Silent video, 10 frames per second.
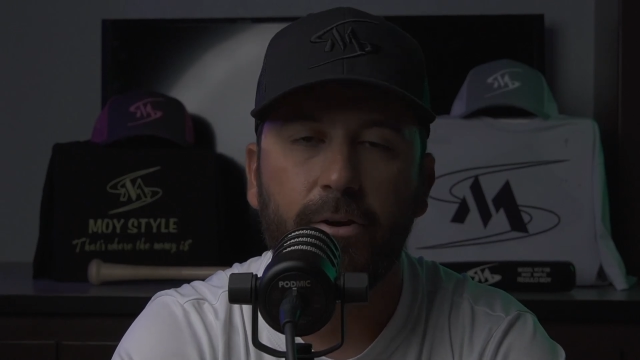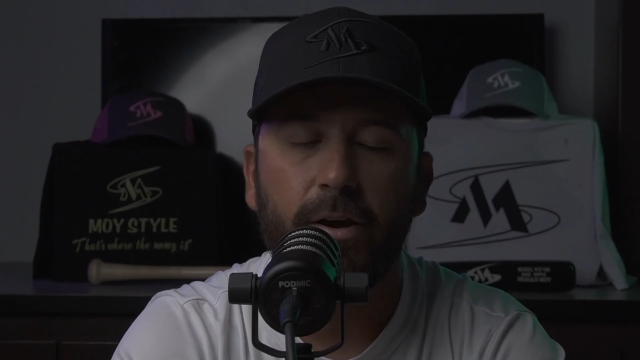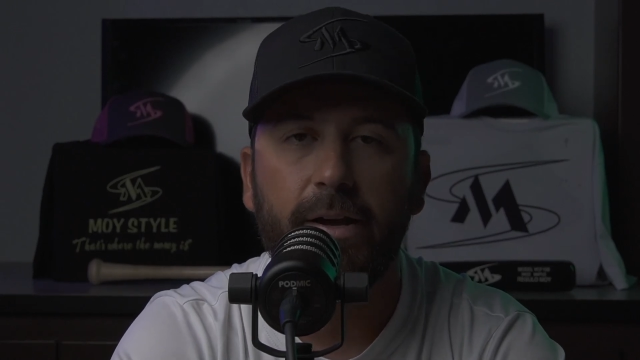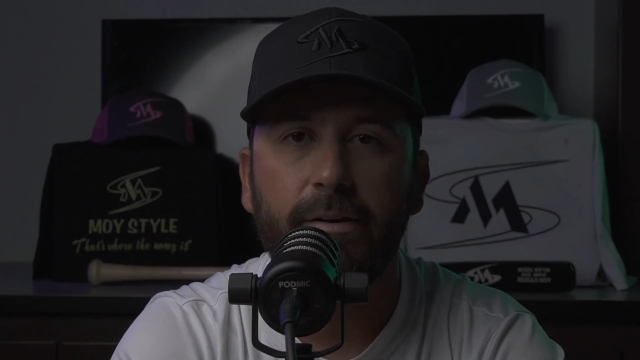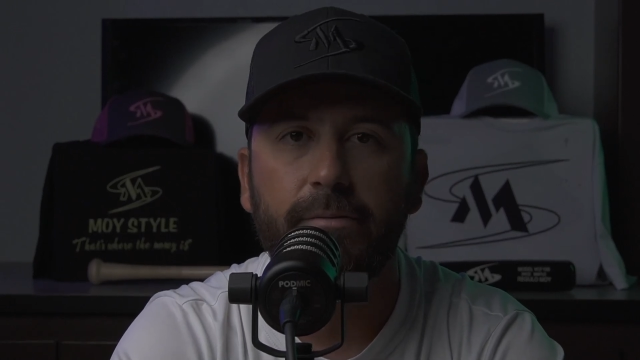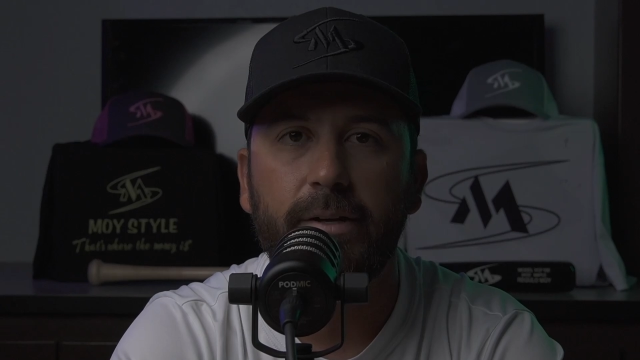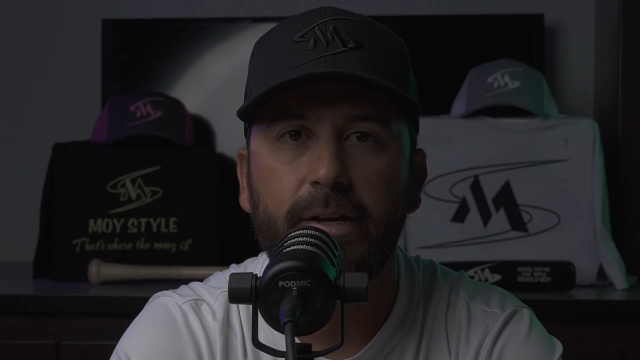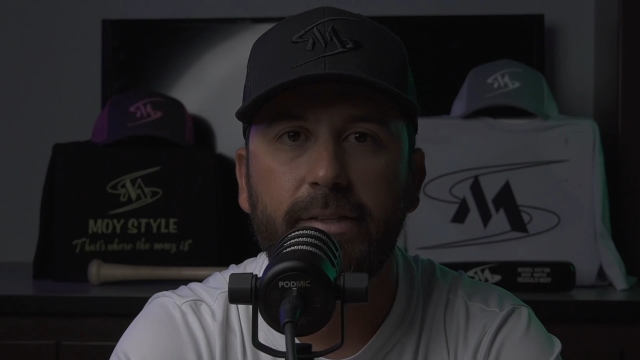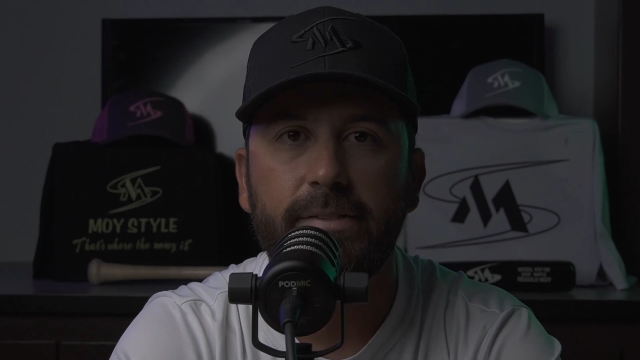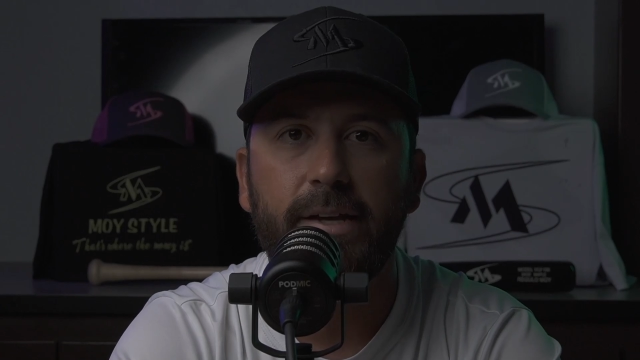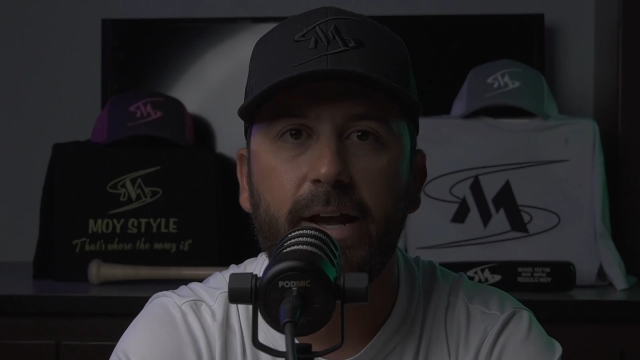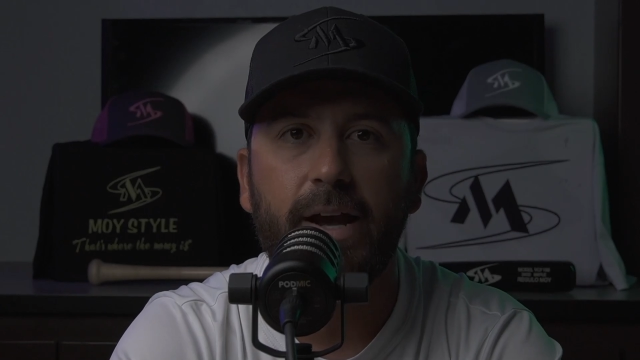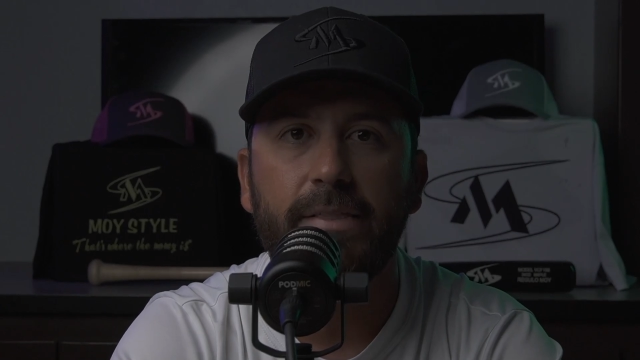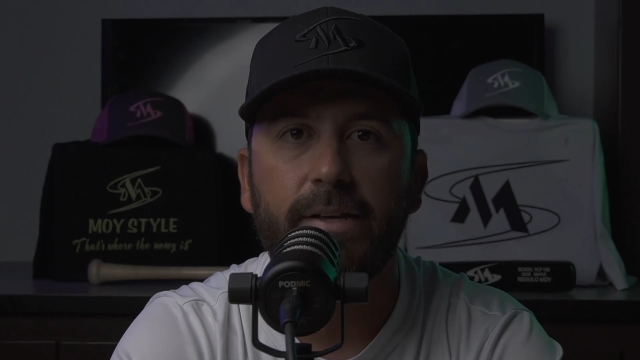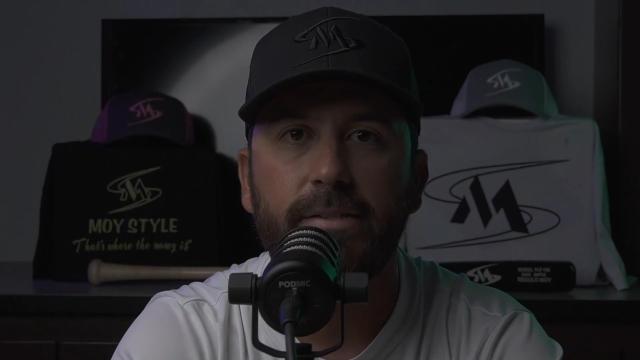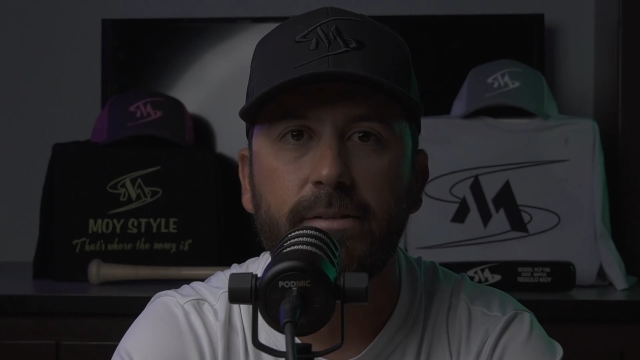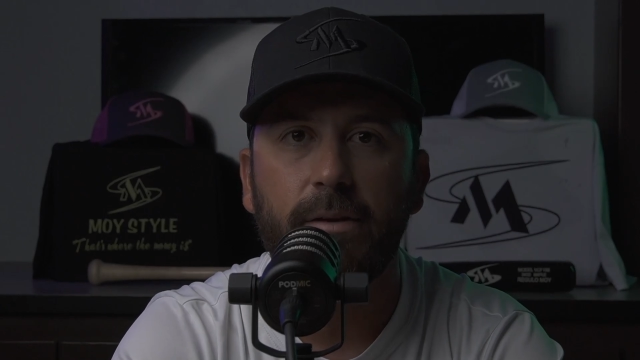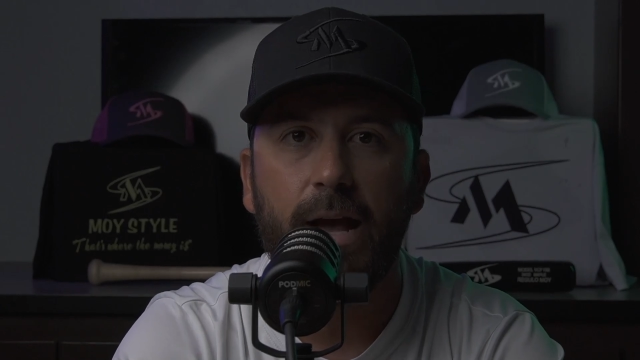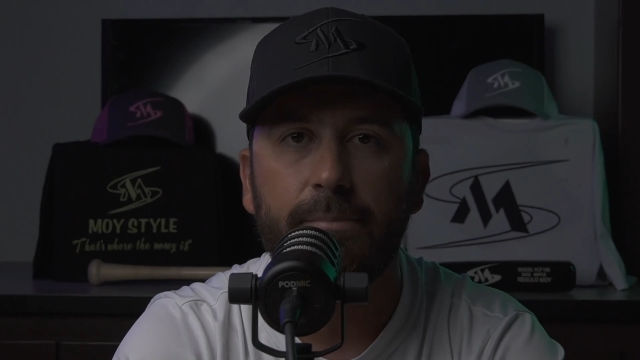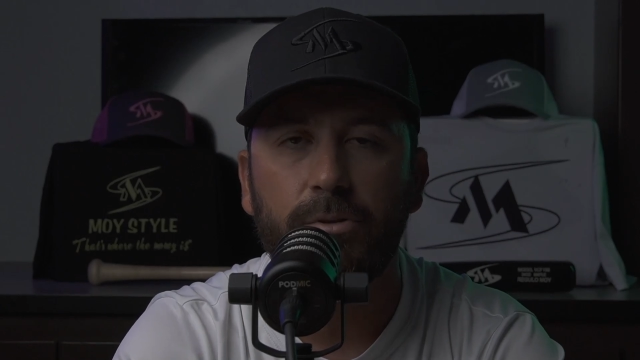go ahead and hit this guy that's
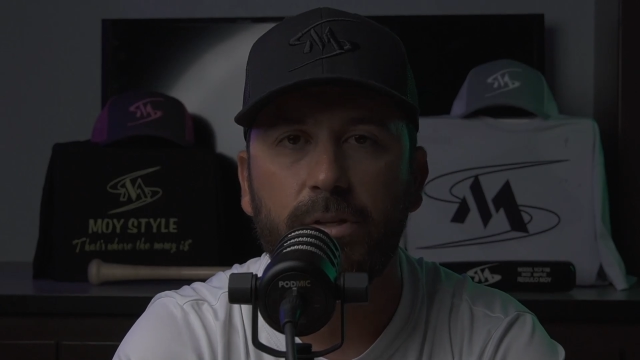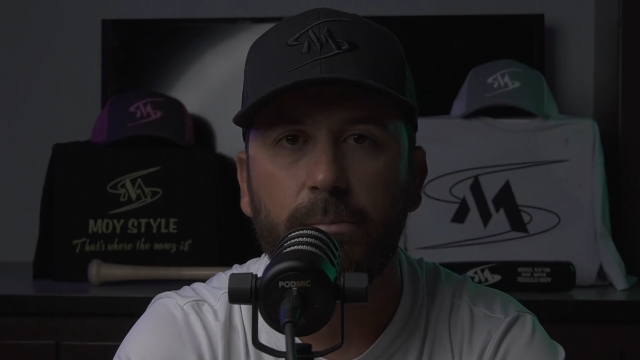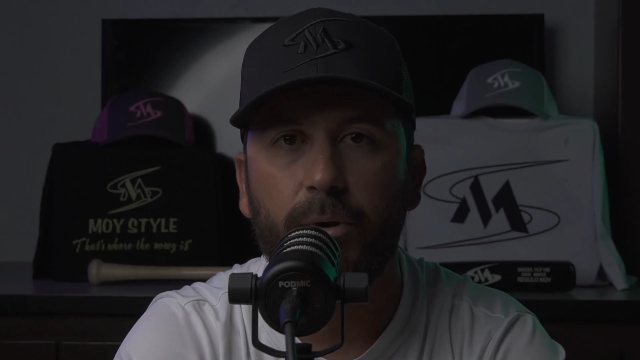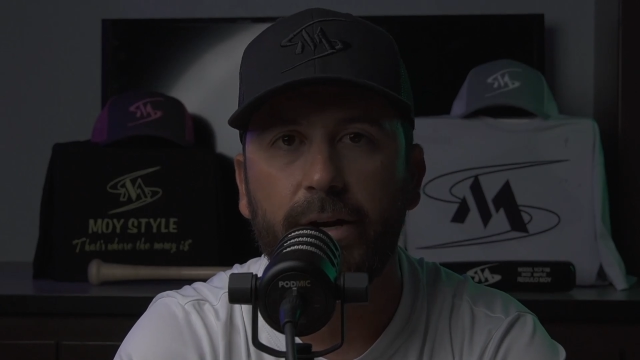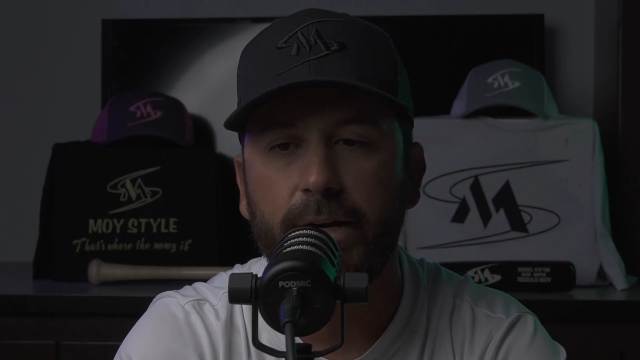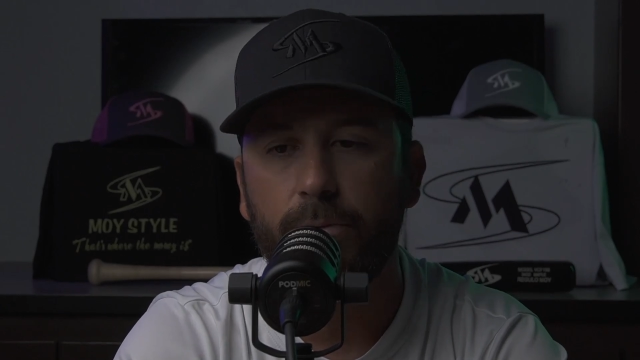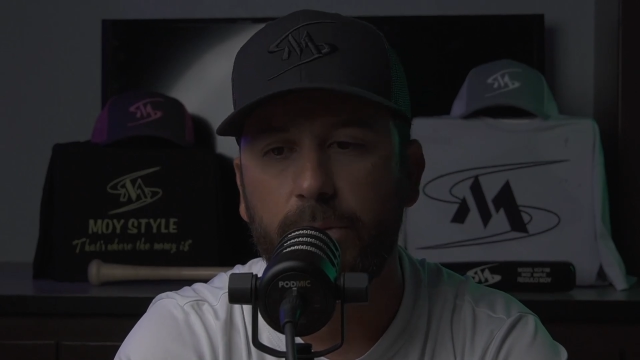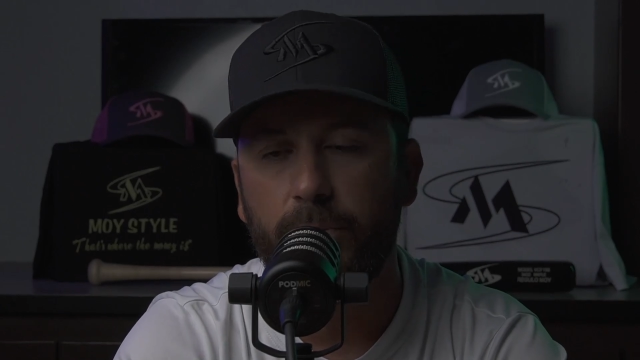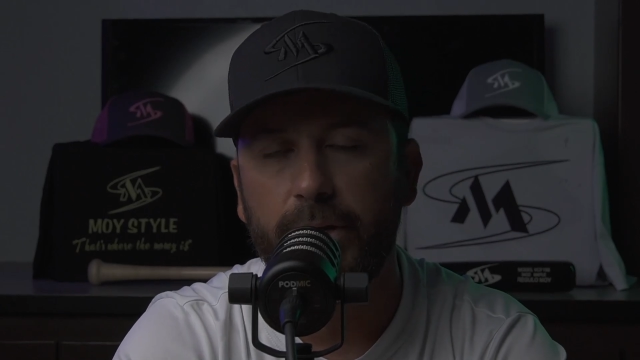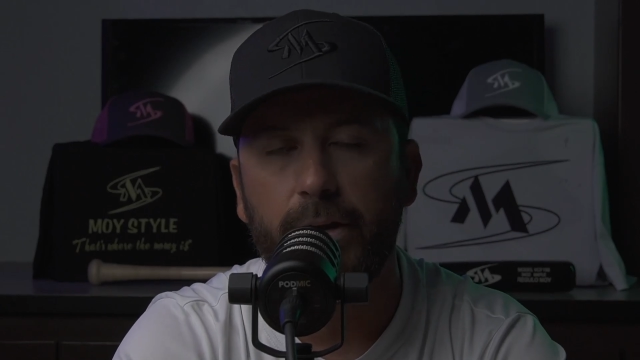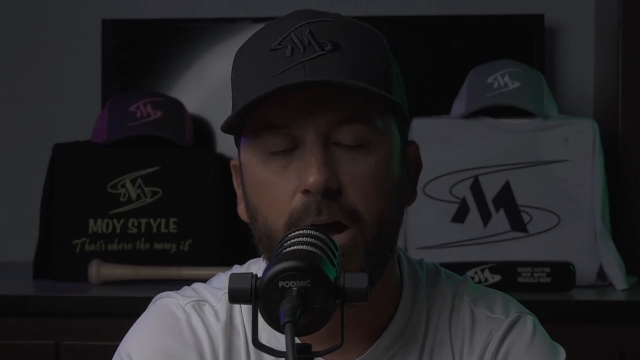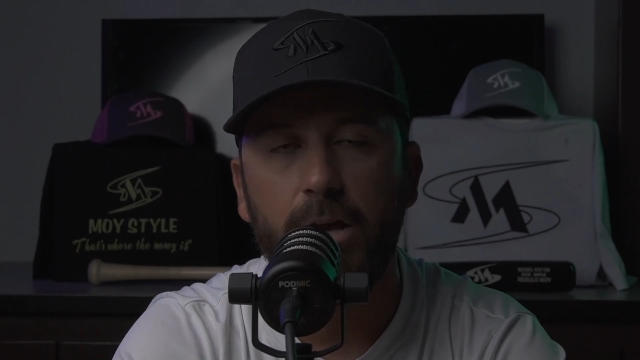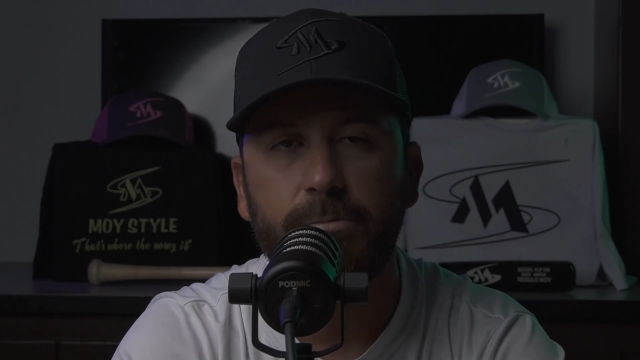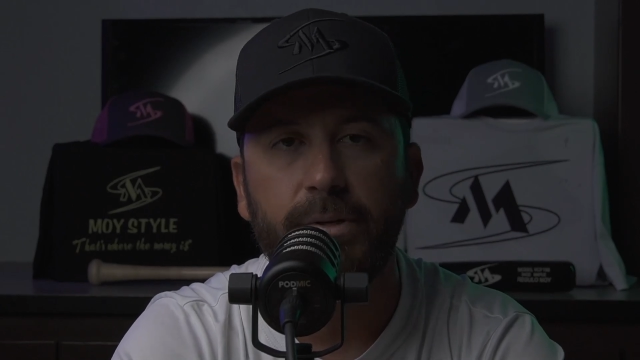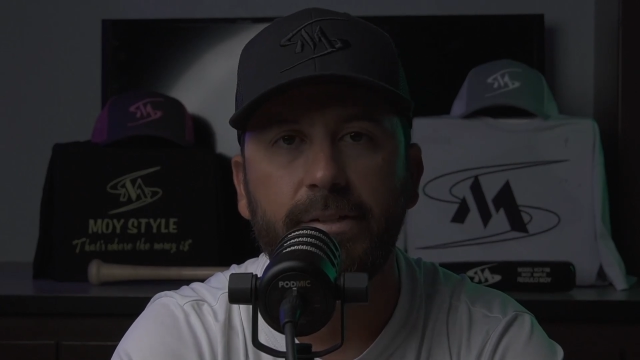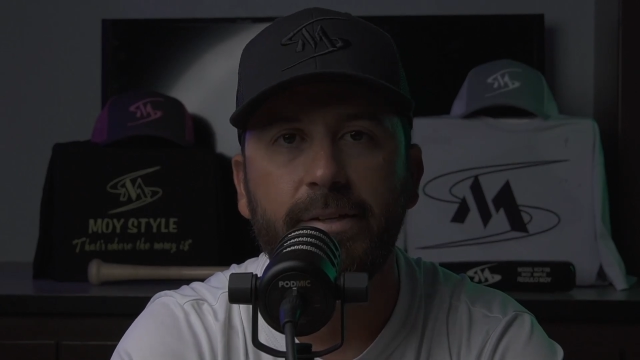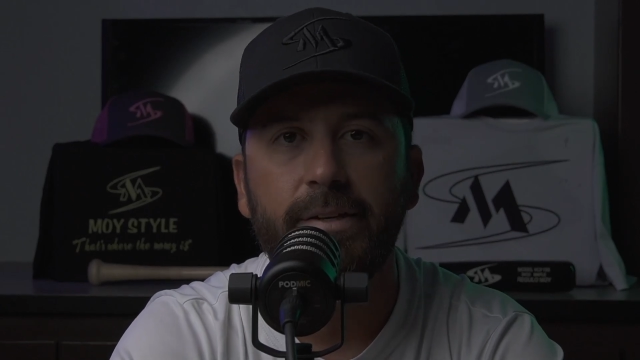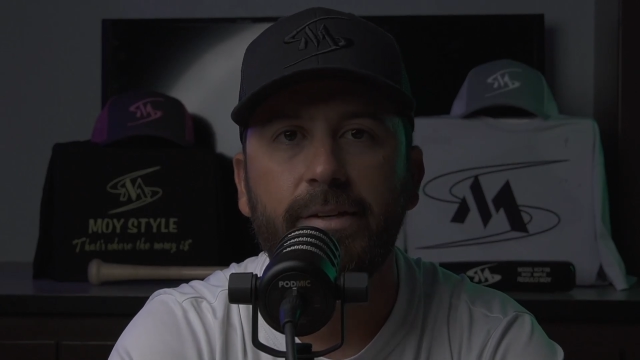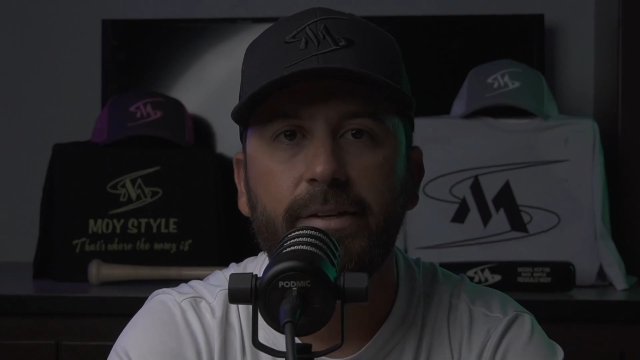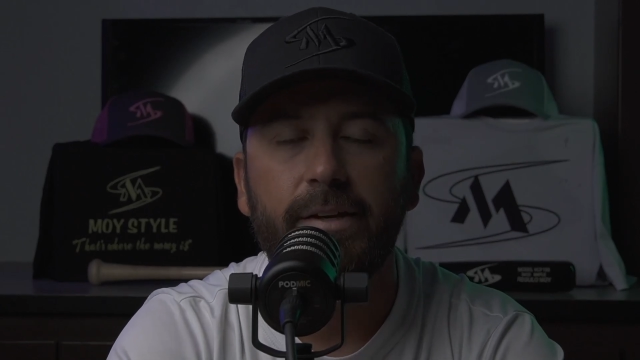absolutely bringing it with pretty good off speed,
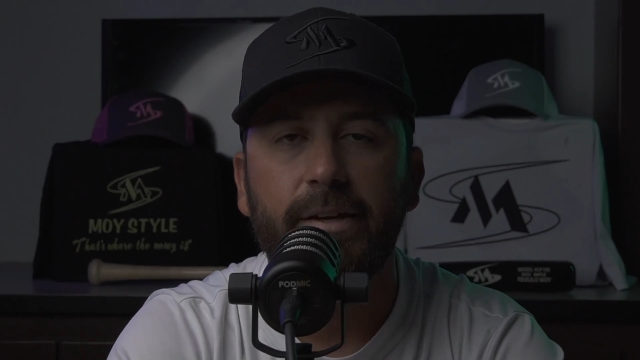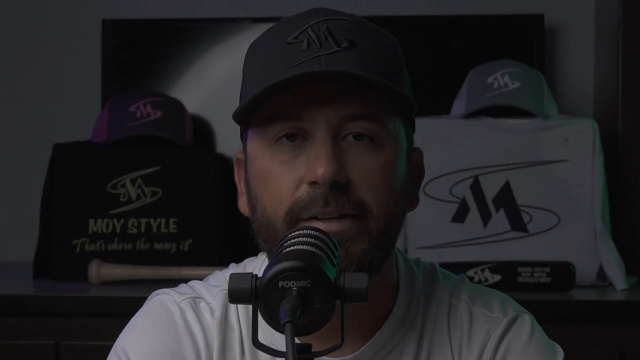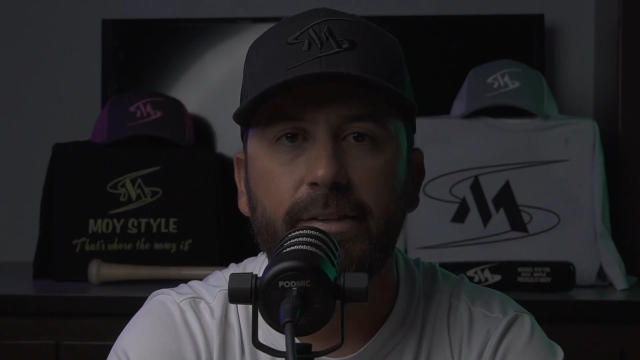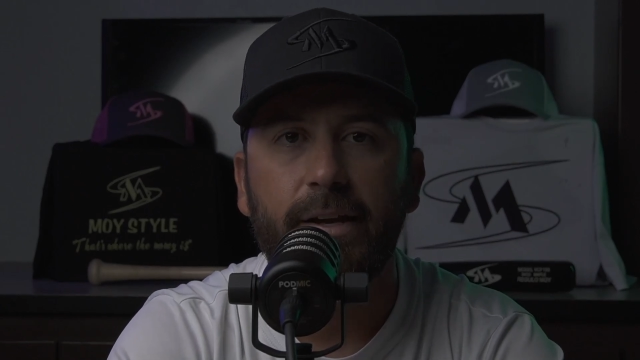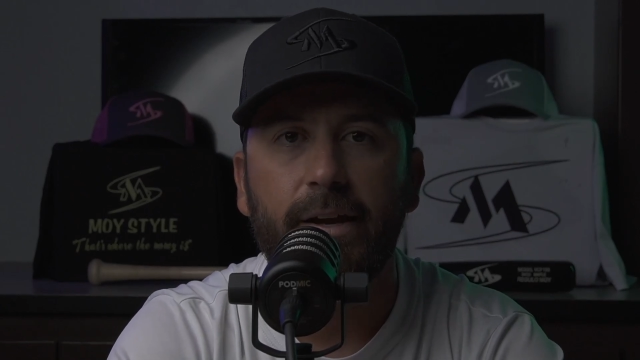and